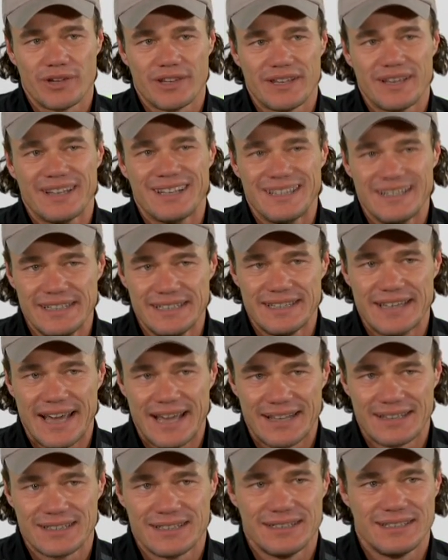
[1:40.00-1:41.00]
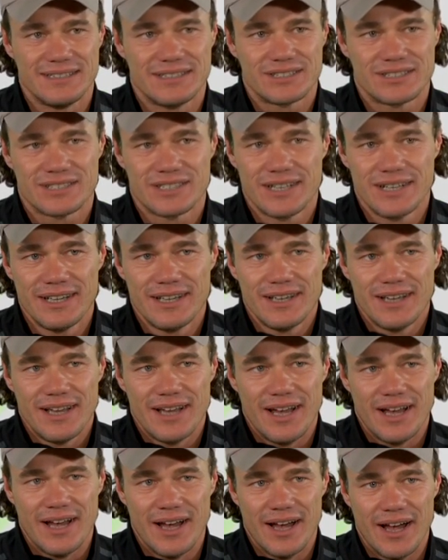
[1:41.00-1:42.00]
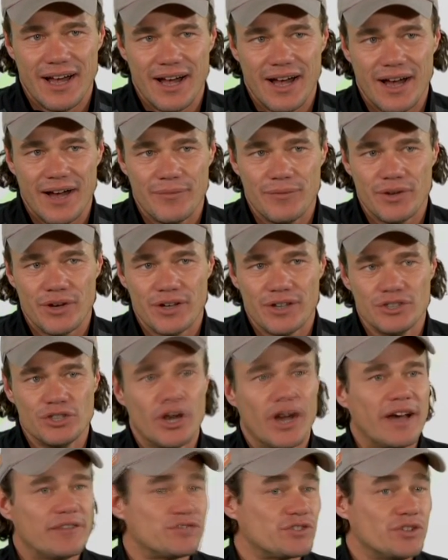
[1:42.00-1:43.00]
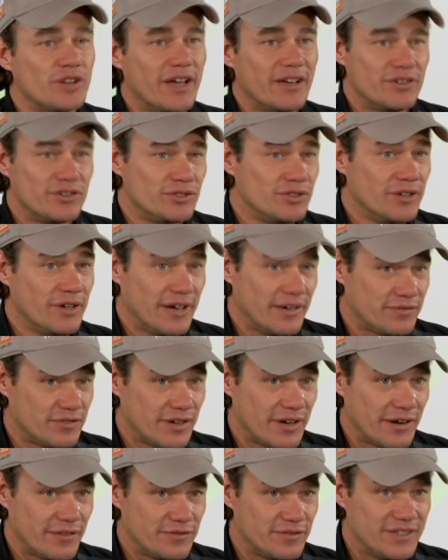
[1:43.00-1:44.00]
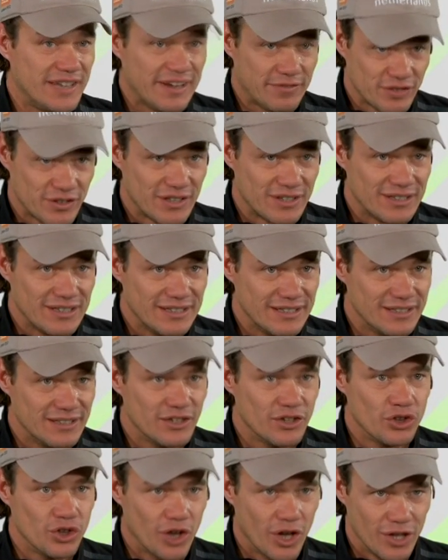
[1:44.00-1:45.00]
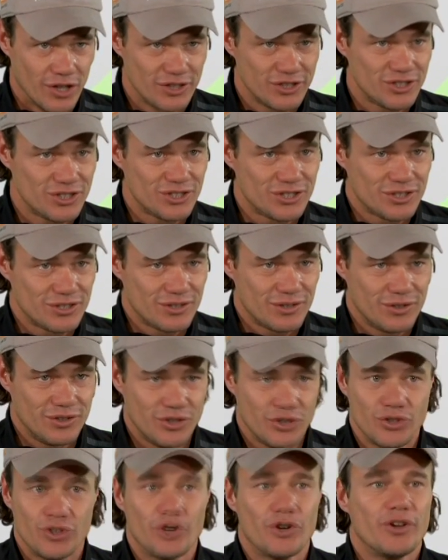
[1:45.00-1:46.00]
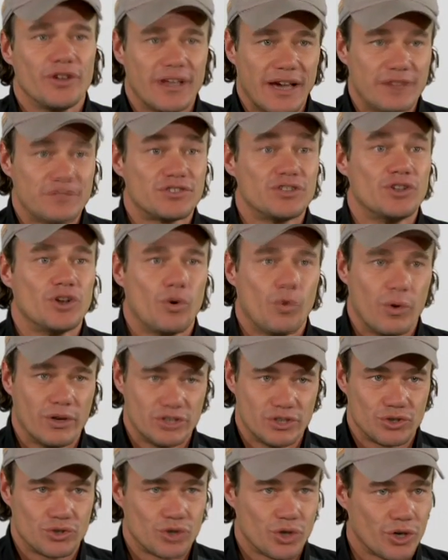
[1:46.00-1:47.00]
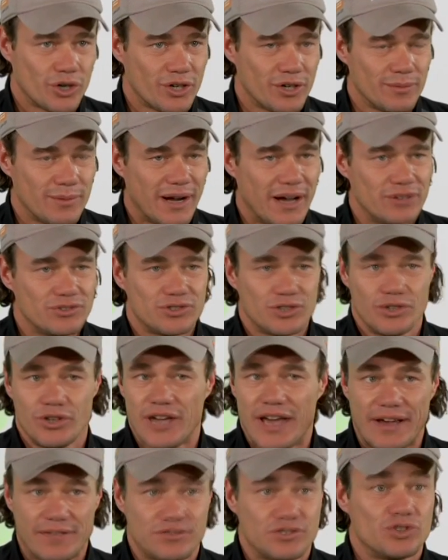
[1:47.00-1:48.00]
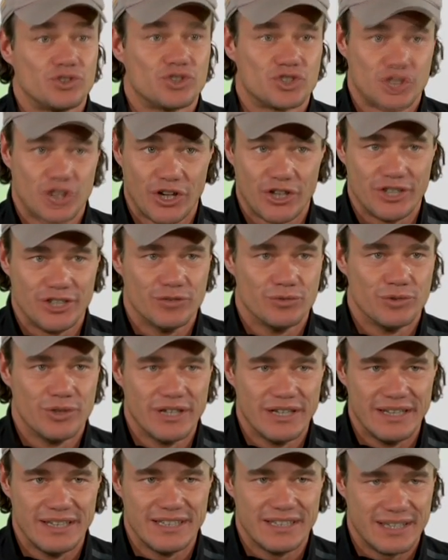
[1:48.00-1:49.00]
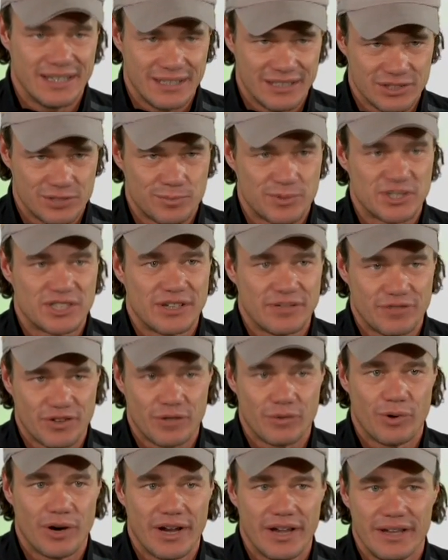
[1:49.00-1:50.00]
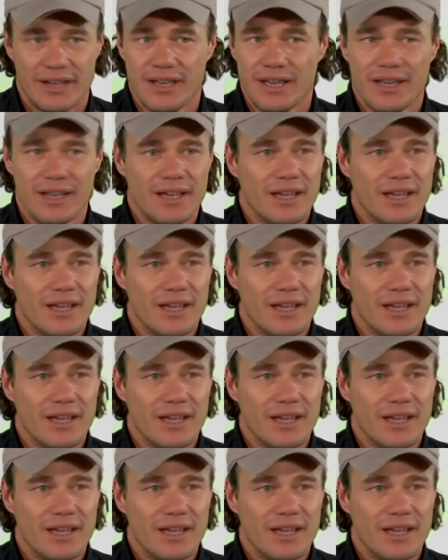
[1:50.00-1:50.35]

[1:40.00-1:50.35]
with elite athletes, you have to have definitely the knowledge. You know, you have to know what you're talking about. So you have to study really in a specific way